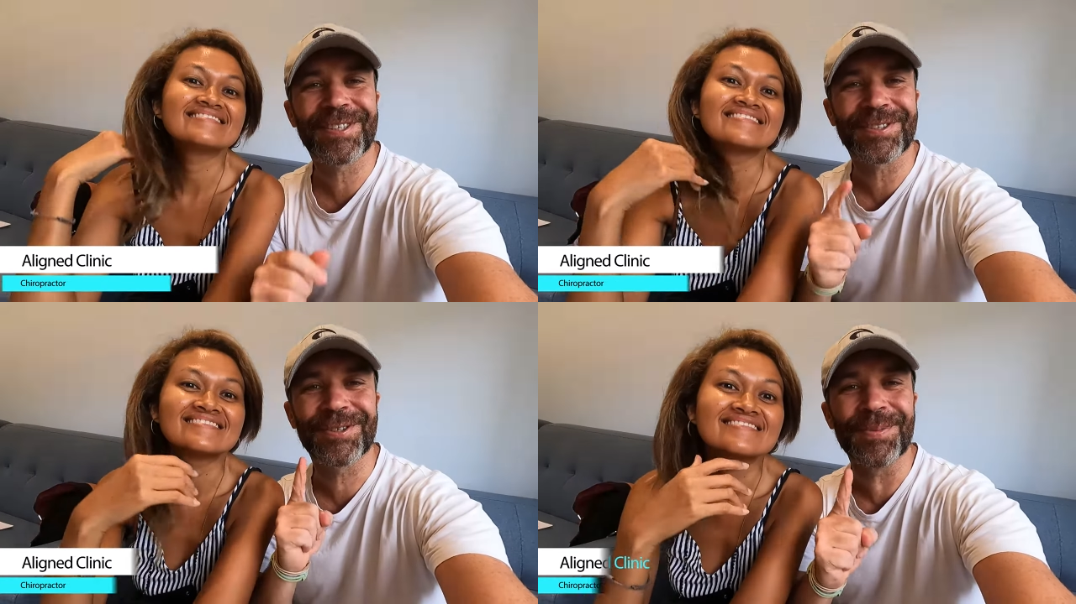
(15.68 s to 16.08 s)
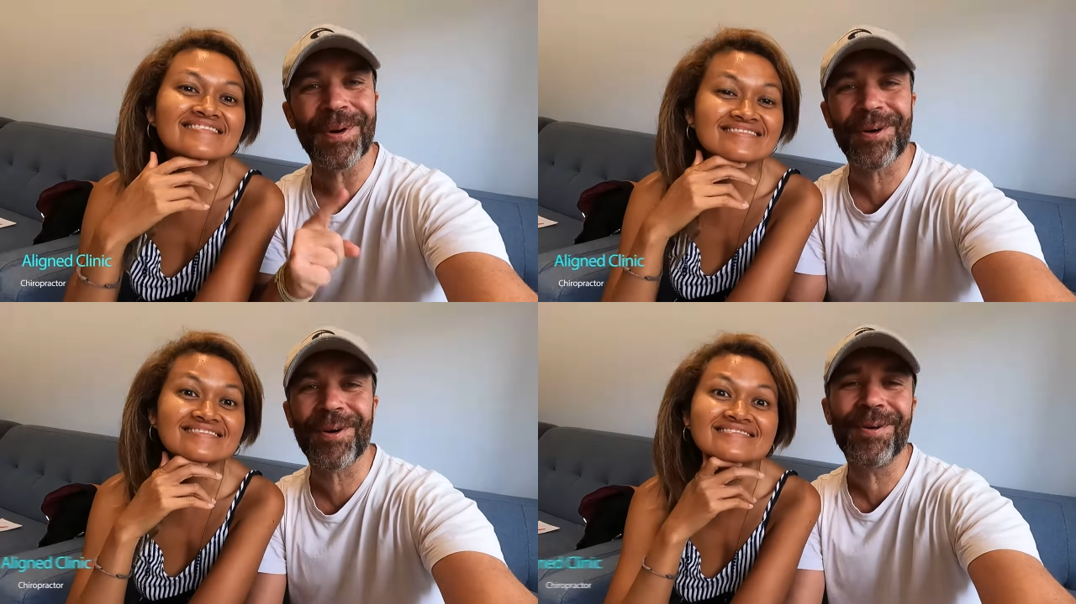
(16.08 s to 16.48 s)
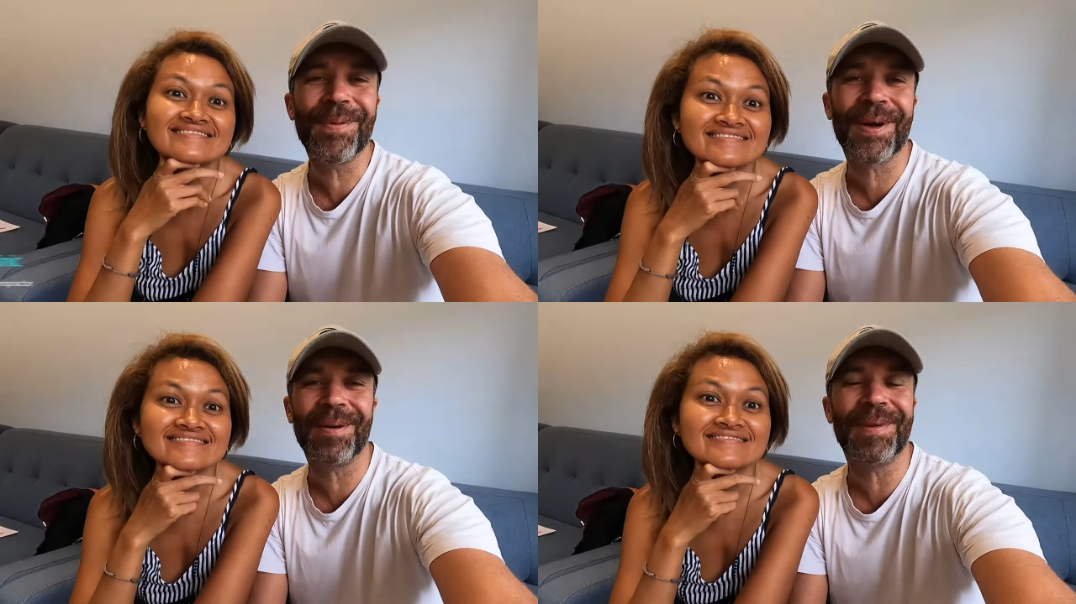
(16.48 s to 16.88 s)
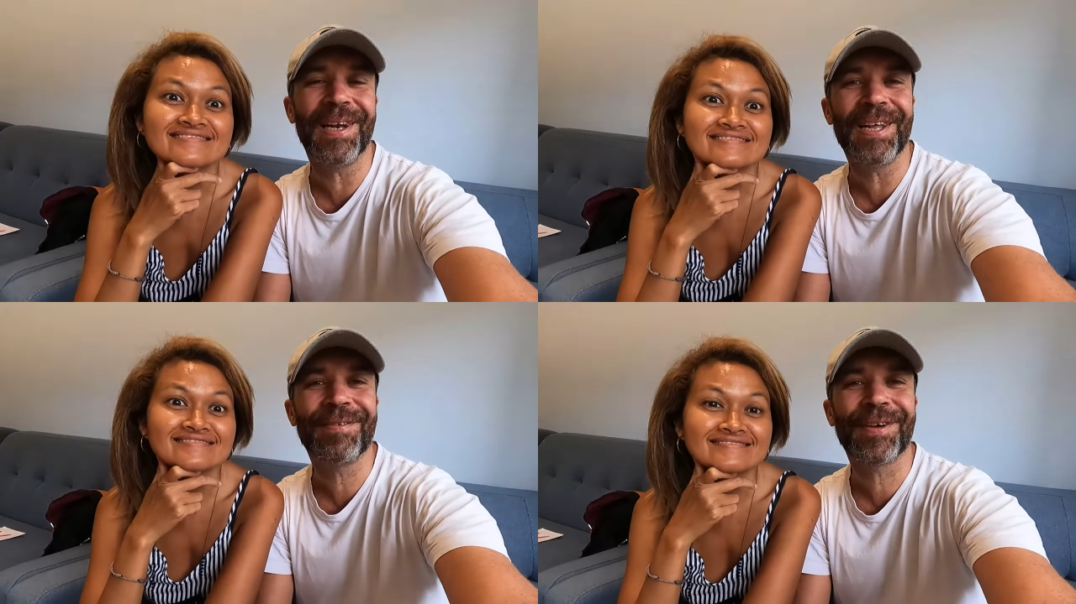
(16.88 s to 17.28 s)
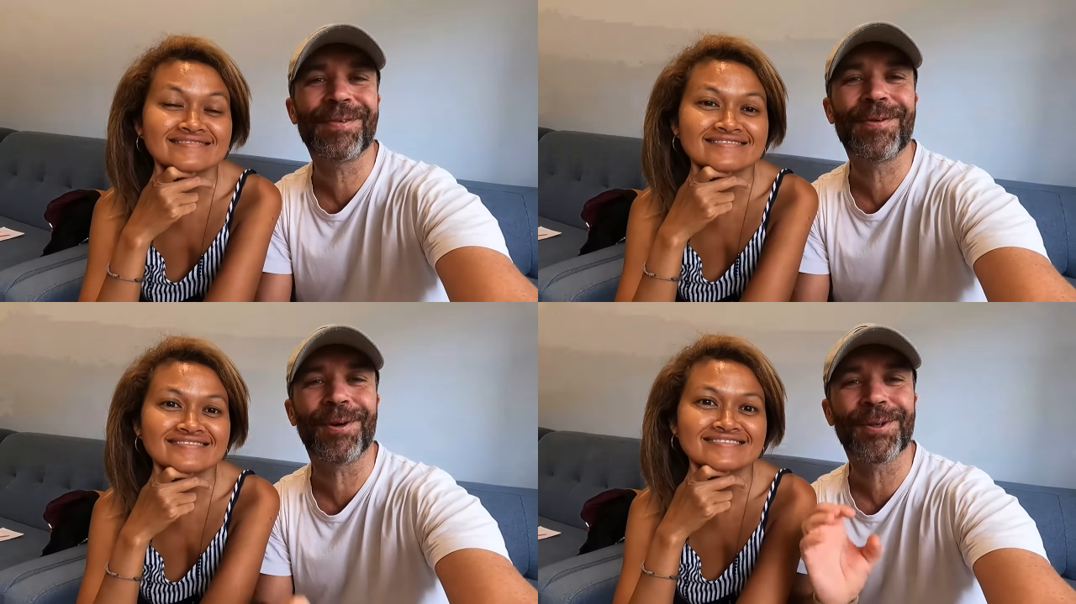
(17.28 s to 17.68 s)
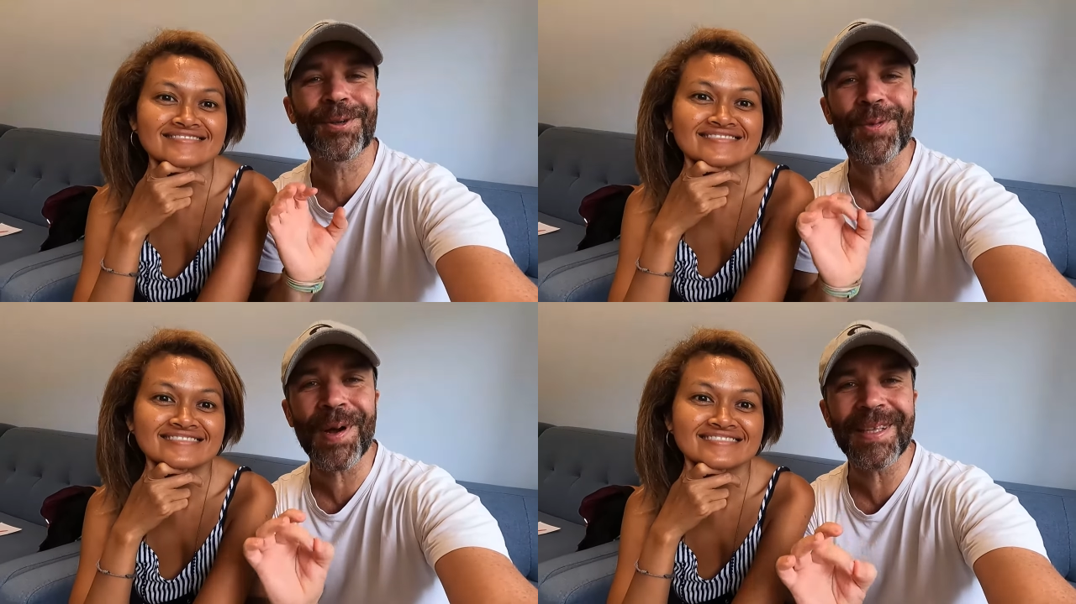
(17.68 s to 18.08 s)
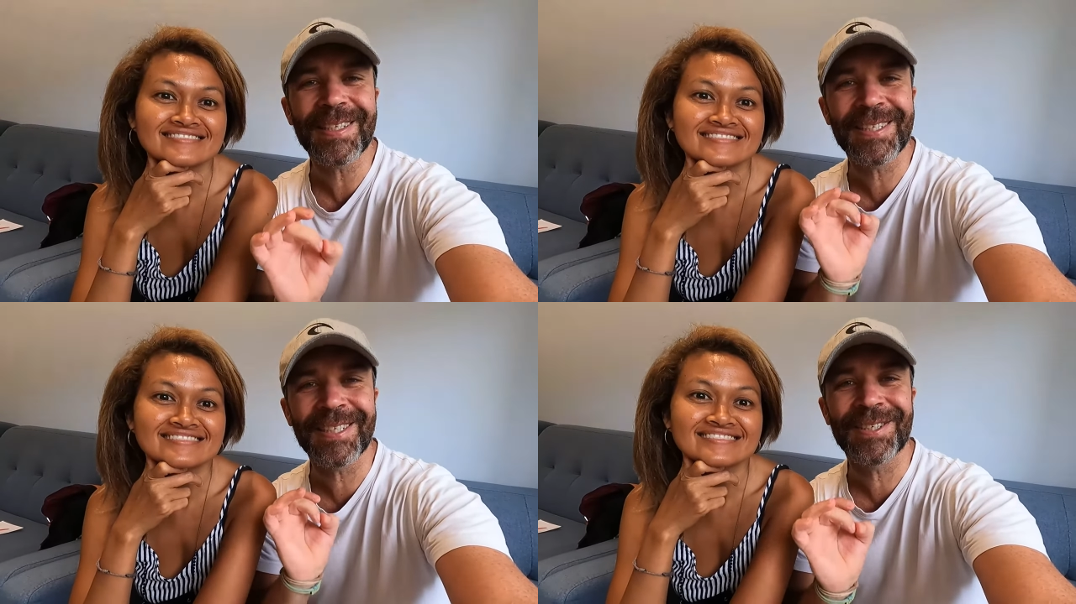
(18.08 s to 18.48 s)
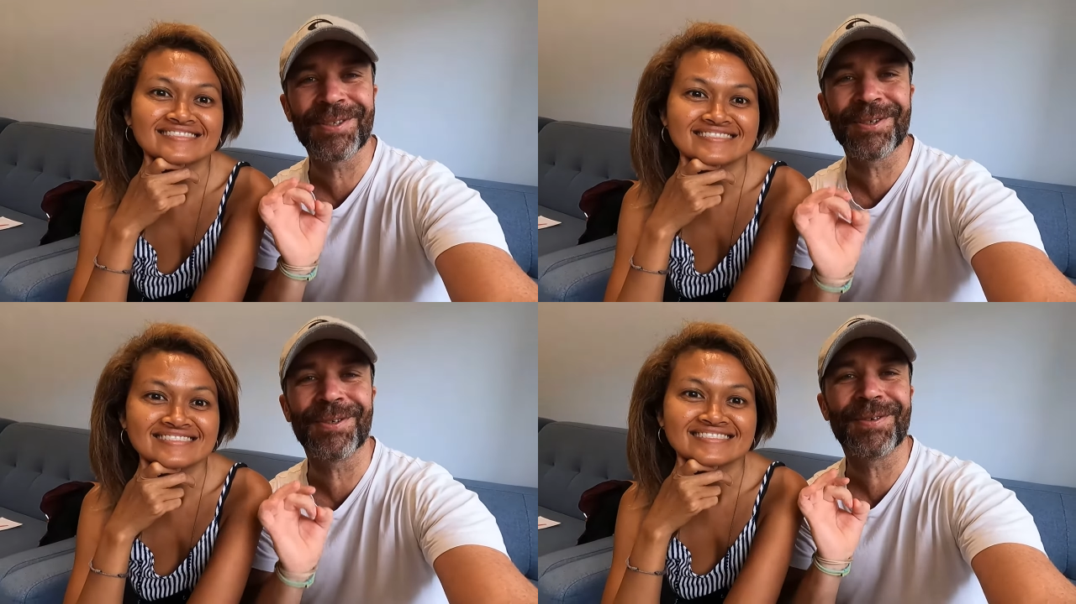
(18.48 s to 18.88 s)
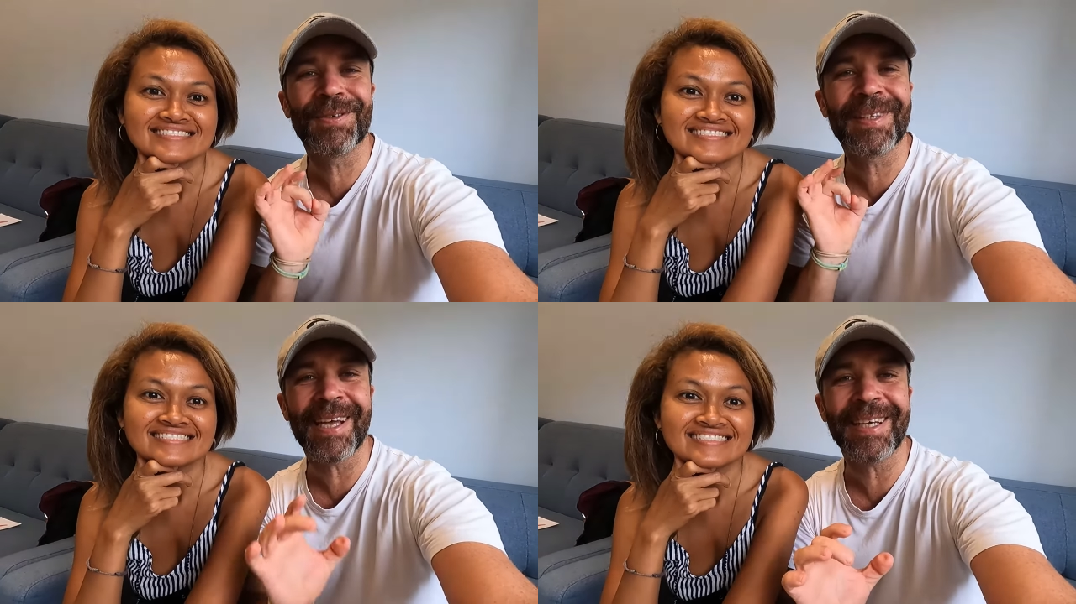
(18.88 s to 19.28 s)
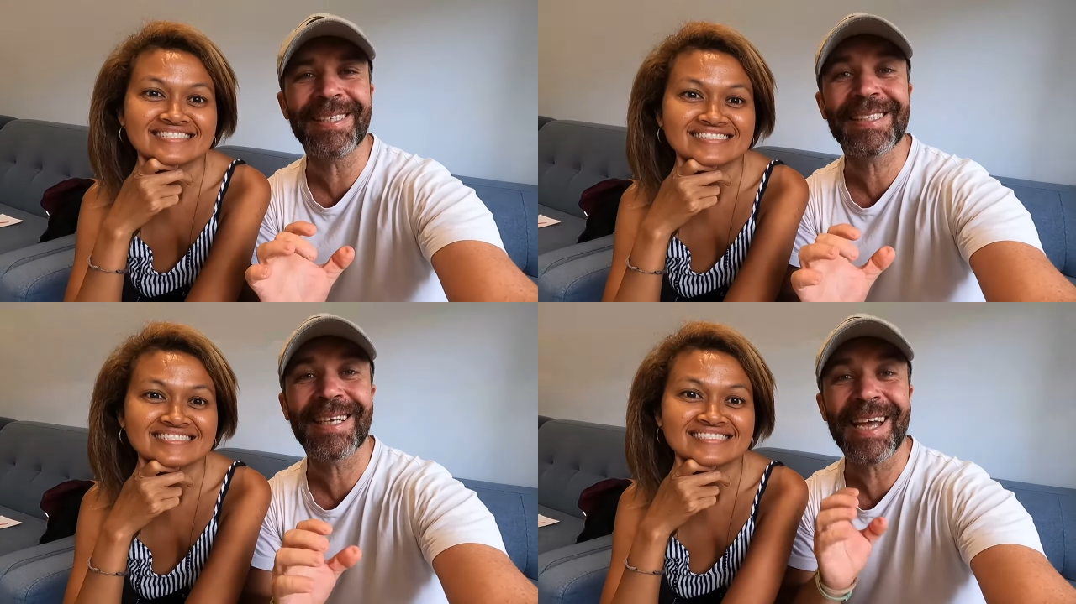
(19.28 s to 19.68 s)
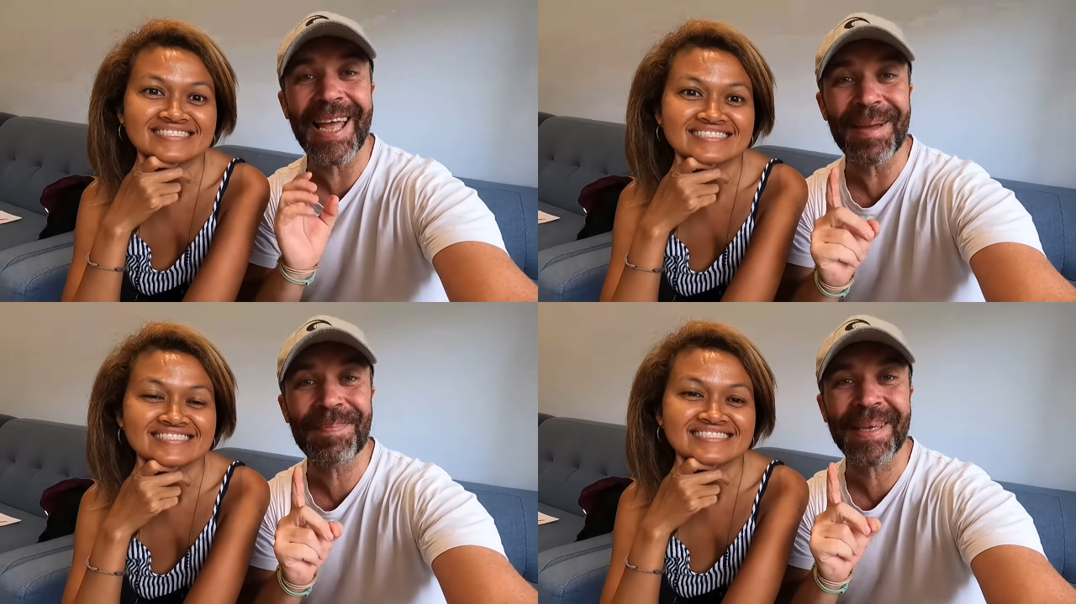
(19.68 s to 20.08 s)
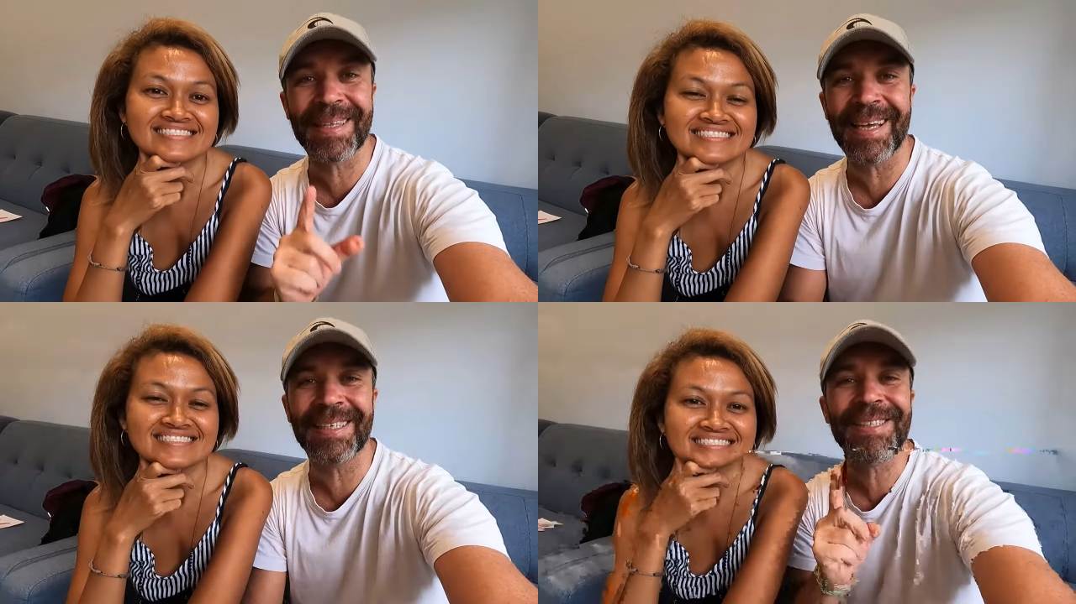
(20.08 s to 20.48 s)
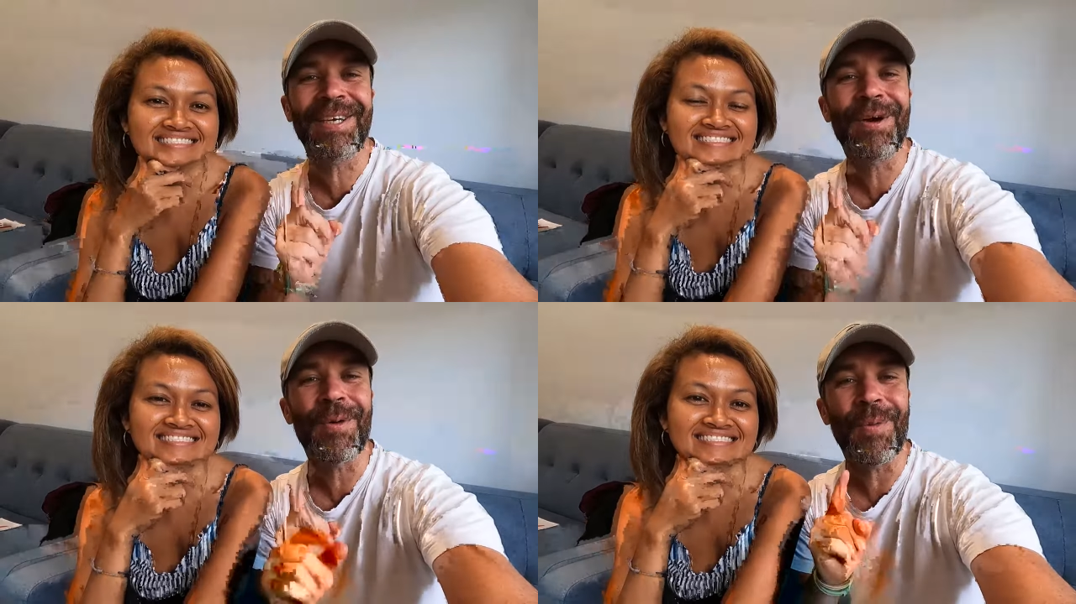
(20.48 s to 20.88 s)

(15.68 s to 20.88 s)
Speaker 1: So tomorrow we're gonna be leaving for 22 days, epic days,